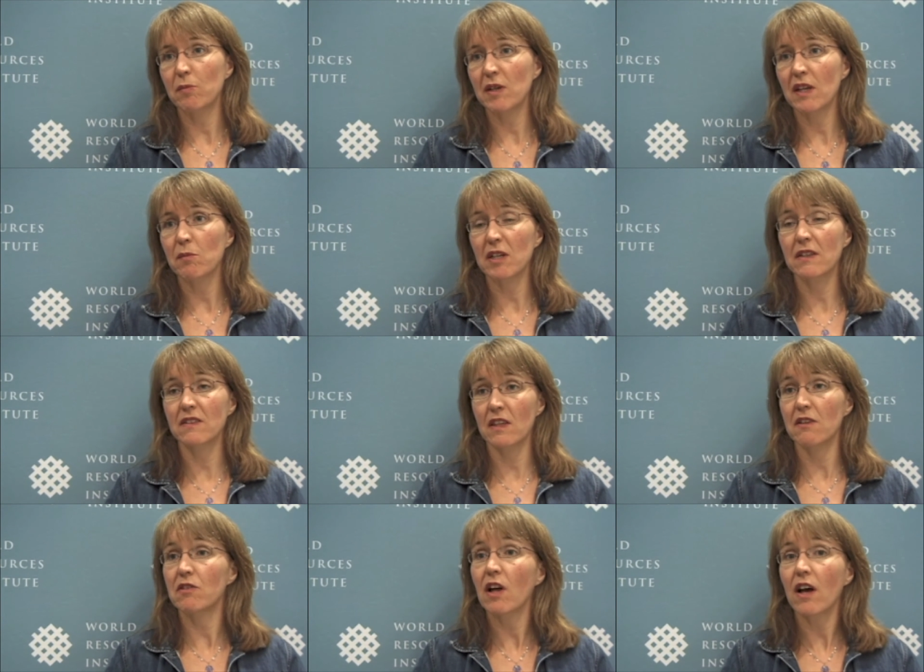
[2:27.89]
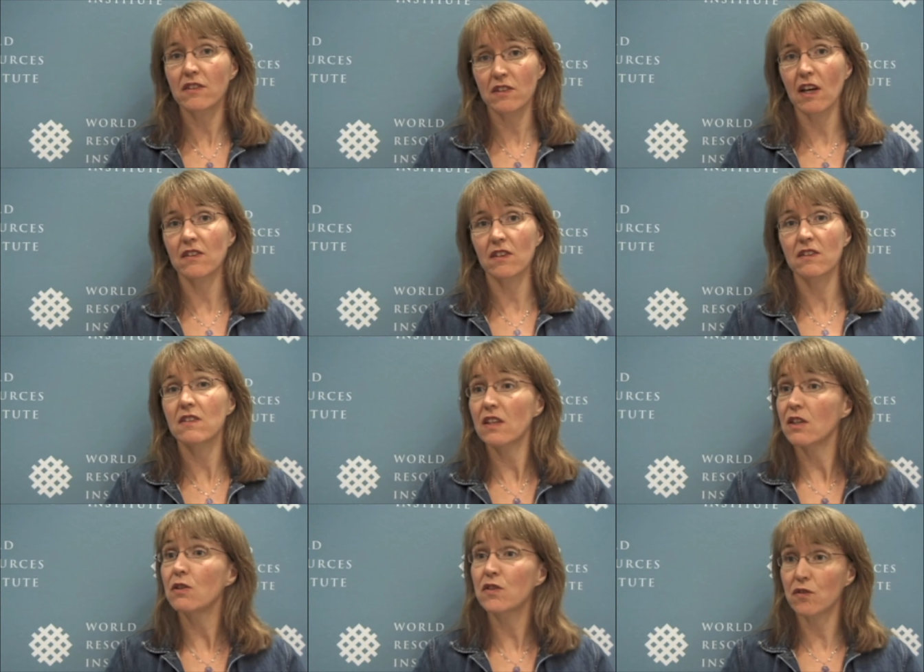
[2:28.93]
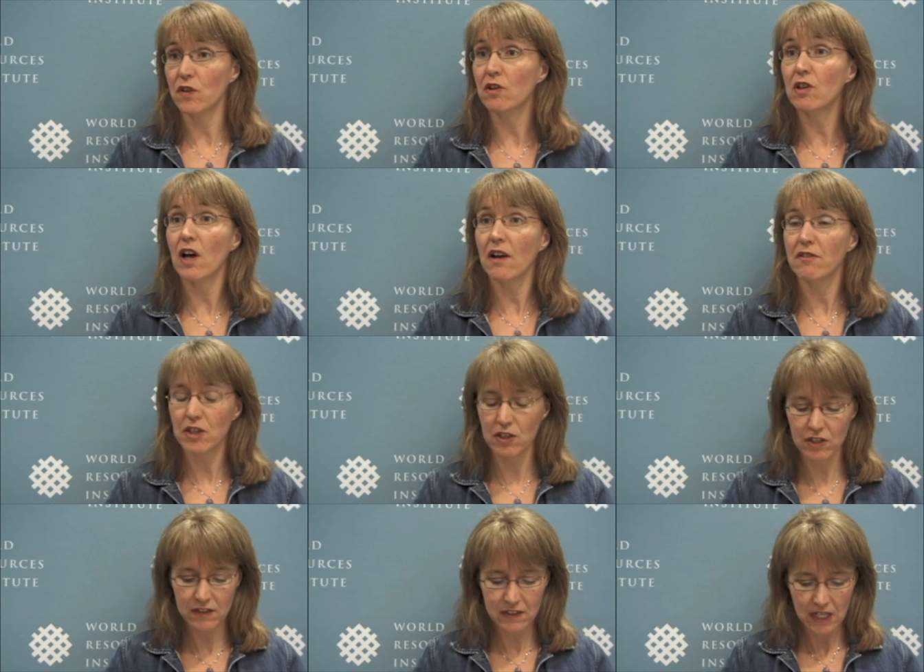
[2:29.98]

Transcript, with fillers: being because they've lost assets they use for their livelihoods.